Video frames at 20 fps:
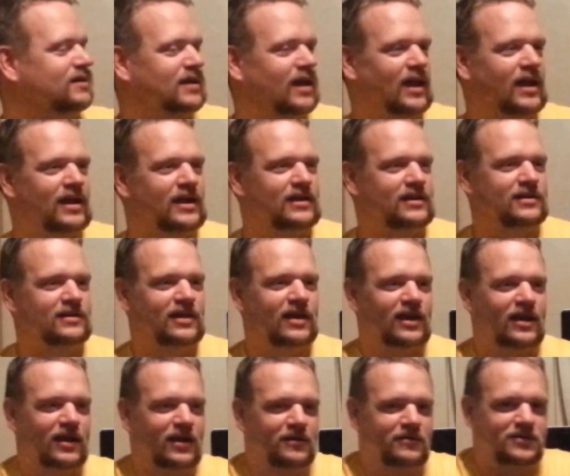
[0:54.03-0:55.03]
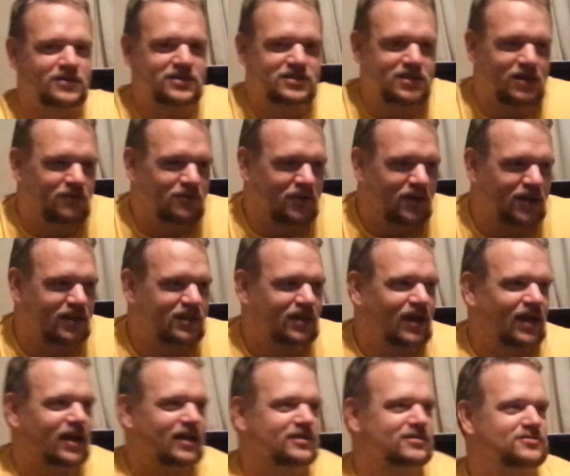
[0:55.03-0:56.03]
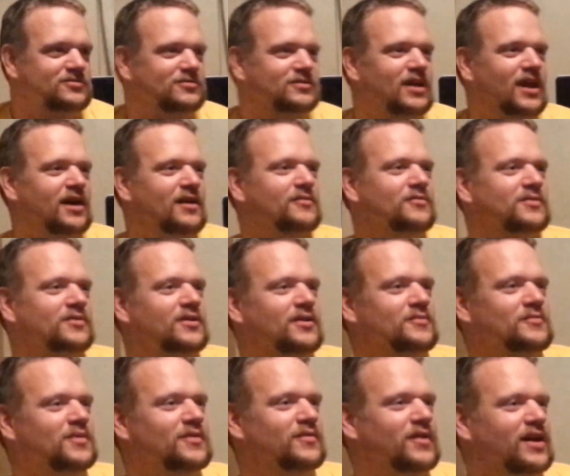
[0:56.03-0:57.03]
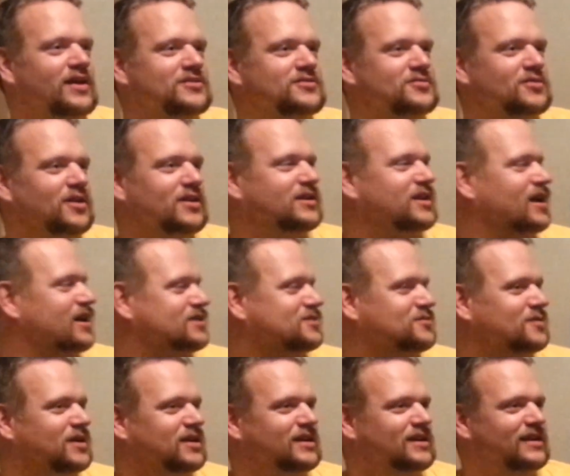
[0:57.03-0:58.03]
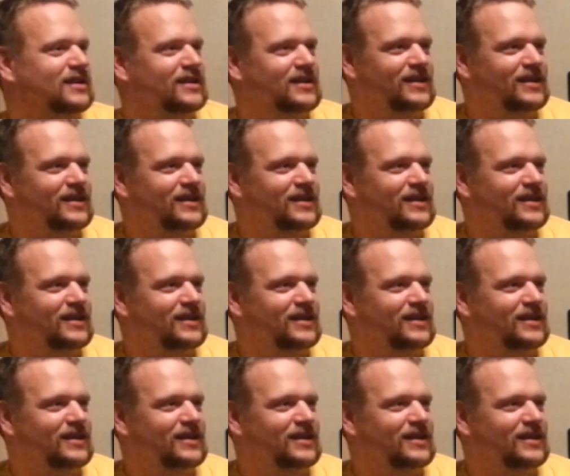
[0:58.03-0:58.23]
and stuff like that. So now we're going to move on to our next one.